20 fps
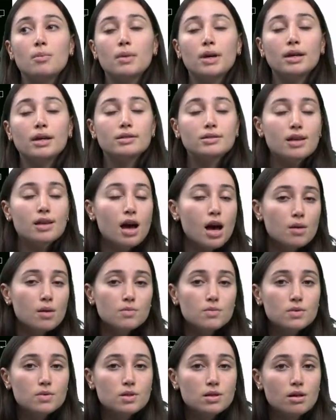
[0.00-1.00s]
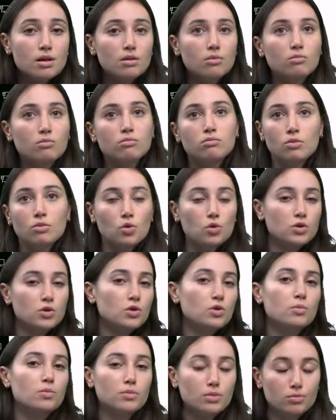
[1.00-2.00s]
exams or
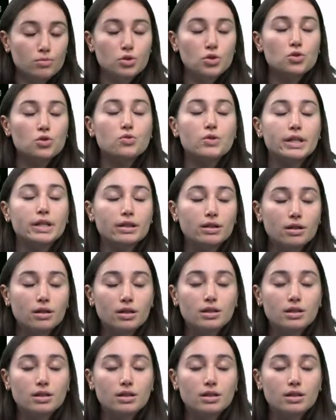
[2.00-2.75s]
your Matura